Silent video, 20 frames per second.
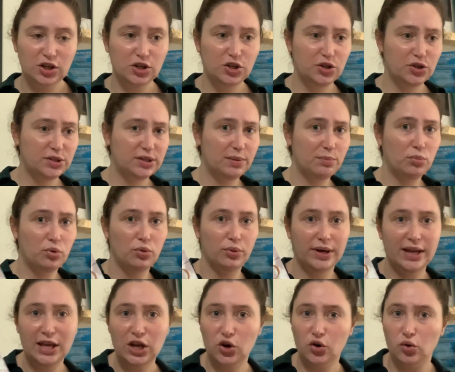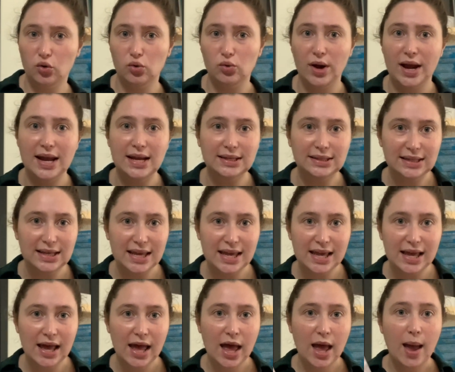to some pretty crazy